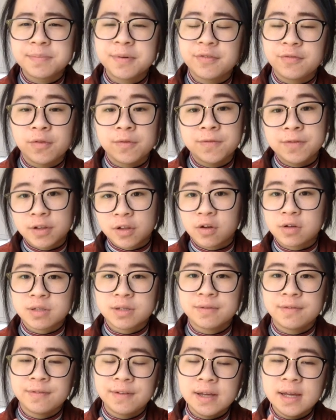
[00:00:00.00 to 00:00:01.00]
But for
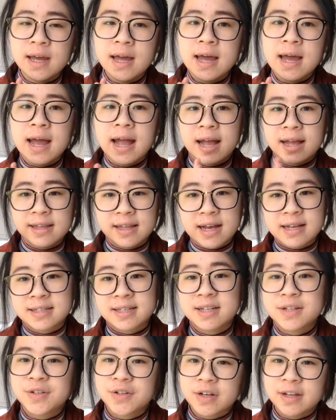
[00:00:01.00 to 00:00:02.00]
philosophy and
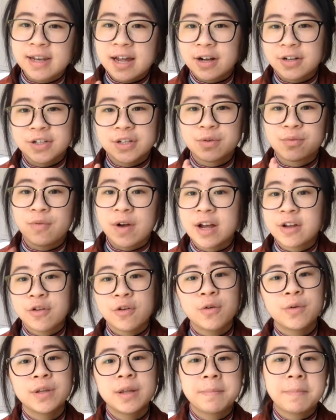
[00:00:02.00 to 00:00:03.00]
essays, you can actually write
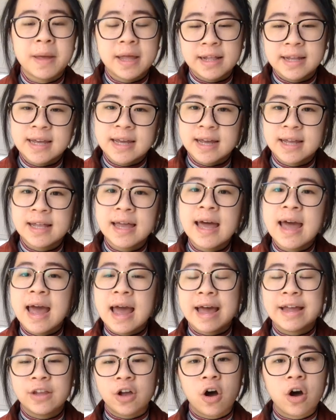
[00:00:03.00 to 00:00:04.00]
your own opinion
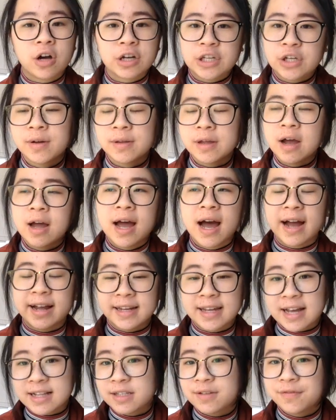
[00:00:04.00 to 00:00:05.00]
and argue
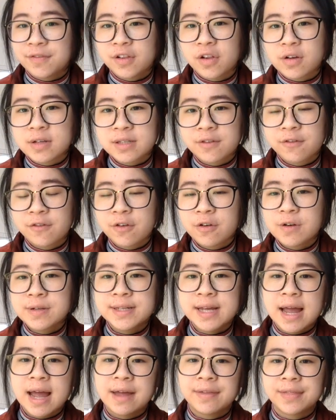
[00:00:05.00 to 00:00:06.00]
against
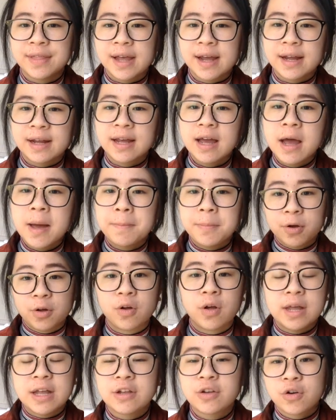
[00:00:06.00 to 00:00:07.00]
philosophers and like put
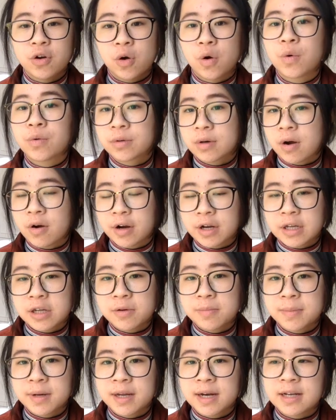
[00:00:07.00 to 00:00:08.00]
in your own
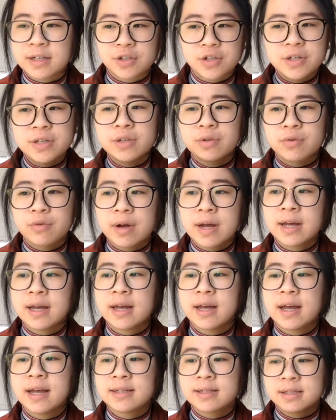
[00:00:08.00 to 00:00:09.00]
argument. It's just
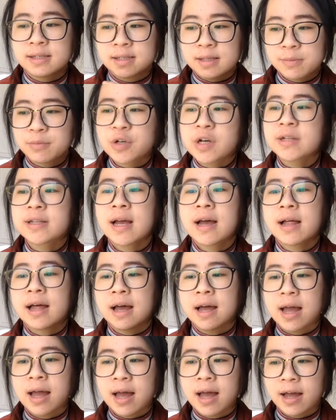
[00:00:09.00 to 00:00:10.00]
great. It's a subject that
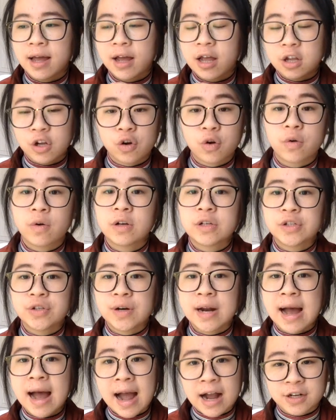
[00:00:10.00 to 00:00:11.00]
encourages you
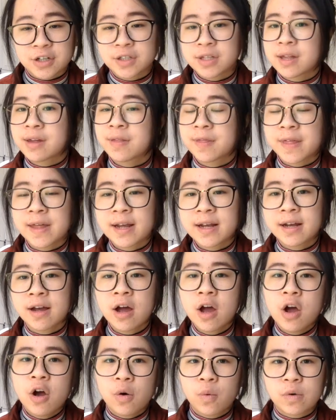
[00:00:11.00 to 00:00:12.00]
to actually think,
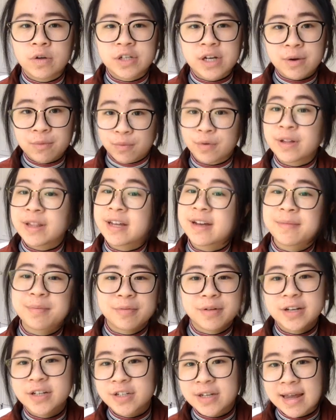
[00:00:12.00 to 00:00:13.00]
which I really
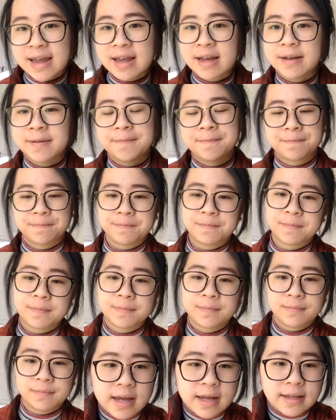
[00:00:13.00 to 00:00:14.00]
appreciate.
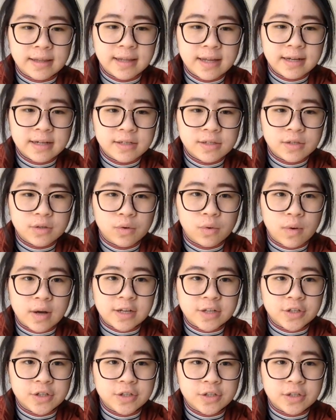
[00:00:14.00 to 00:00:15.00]
Next
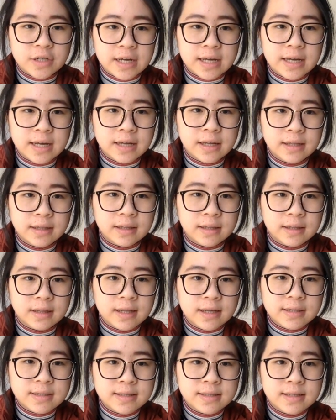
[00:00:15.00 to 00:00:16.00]
question,
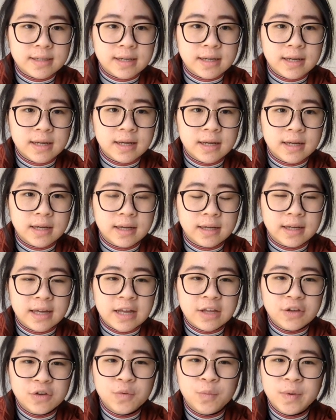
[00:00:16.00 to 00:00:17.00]
let's see.
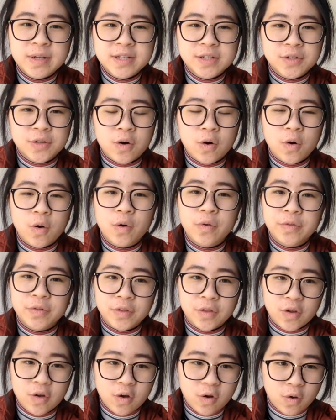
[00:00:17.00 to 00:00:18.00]
Can you whistle?
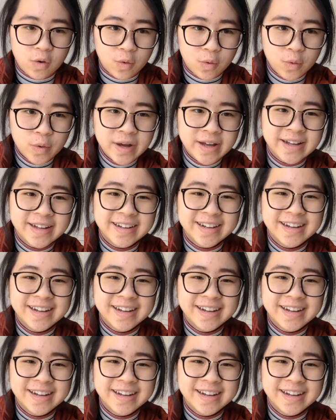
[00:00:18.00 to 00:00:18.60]
No.